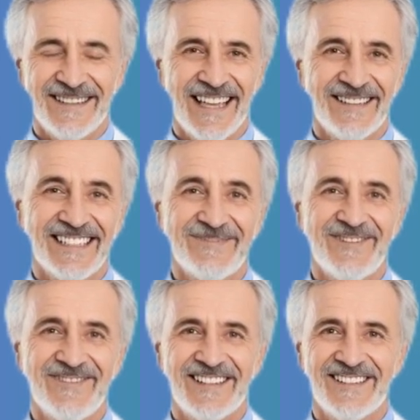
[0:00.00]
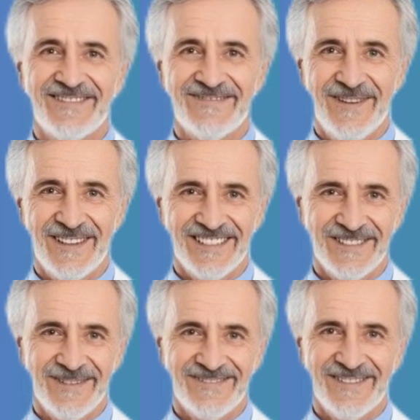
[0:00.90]
Now let's move on to the fourth
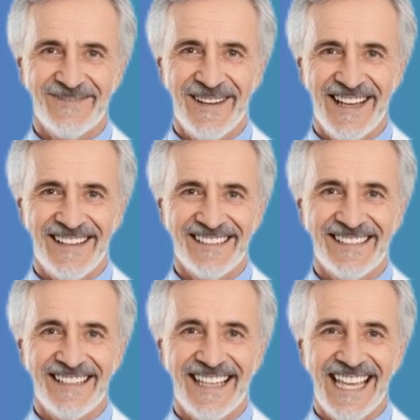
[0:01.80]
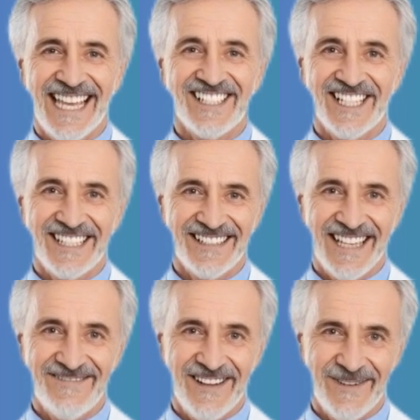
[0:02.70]
superfood: berries. Aging is
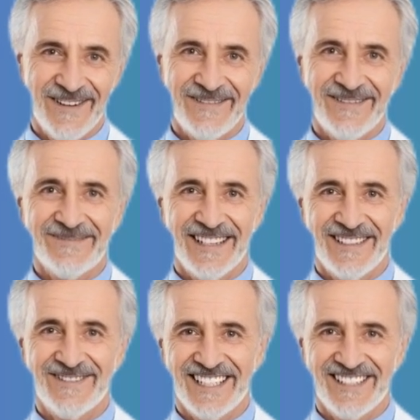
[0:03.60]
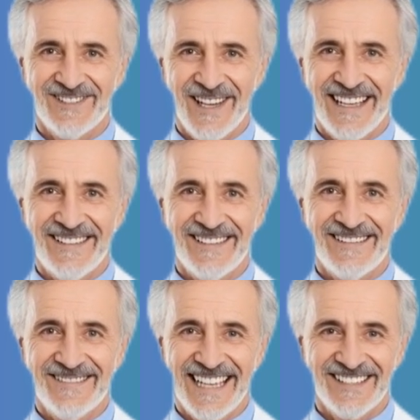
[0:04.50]
inevitable, but losing strength,
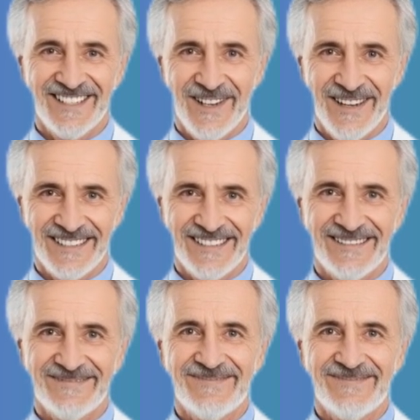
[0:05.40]
that's a choice.